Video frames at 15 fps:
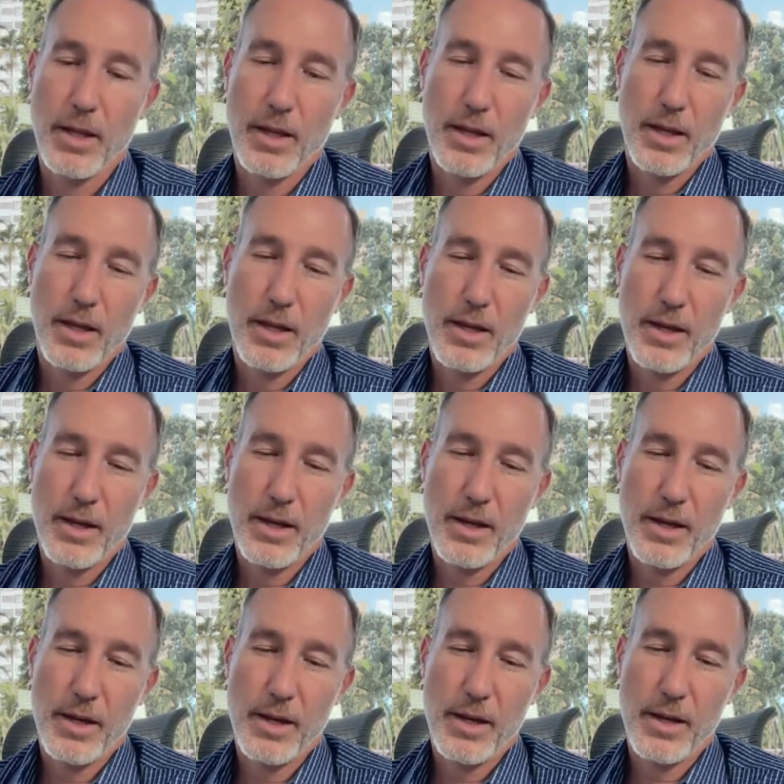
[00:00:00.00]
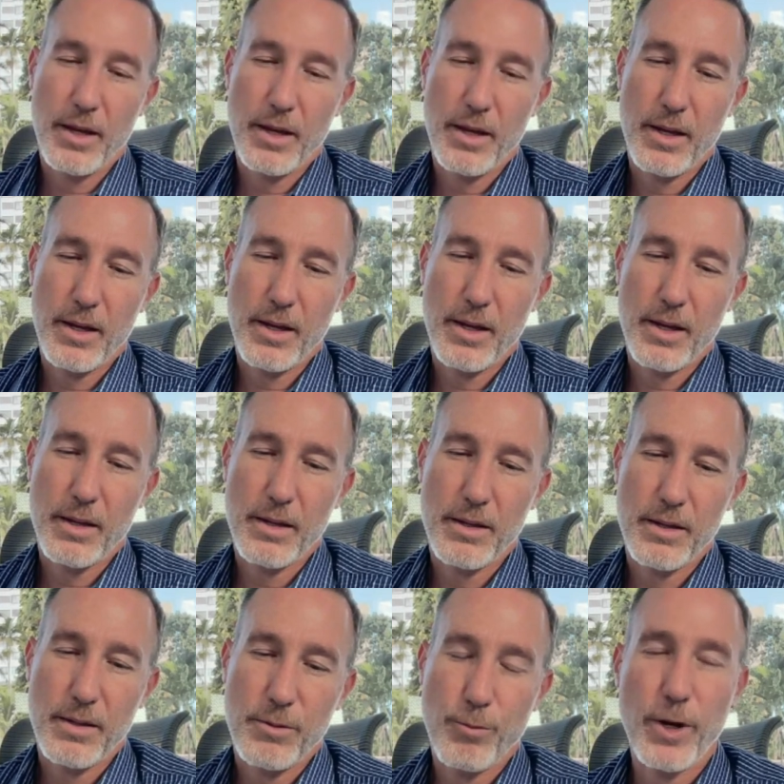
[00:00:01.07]

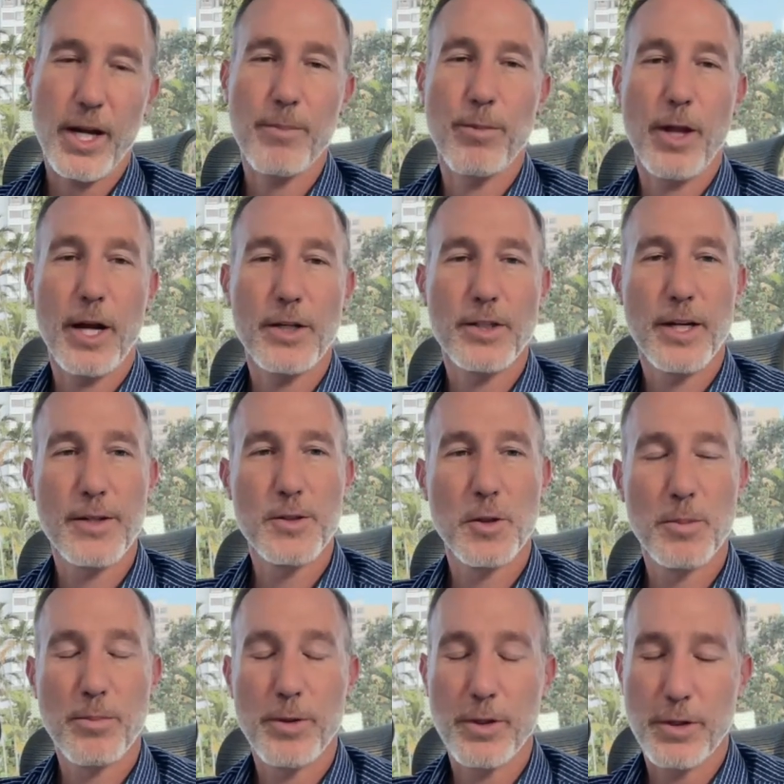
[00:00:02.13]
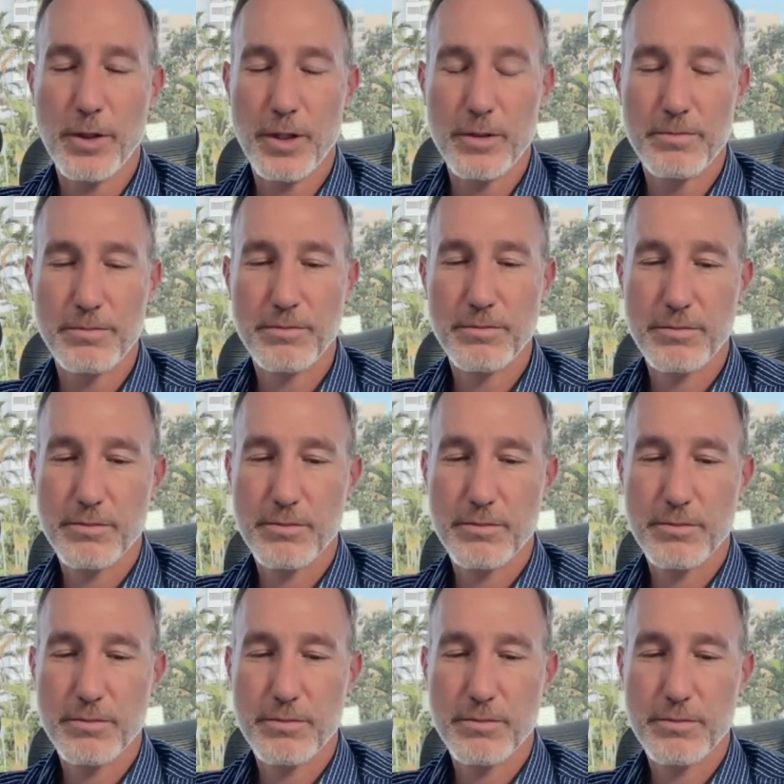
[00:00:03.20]
Uh, Riot Blockchain's doing pretty good.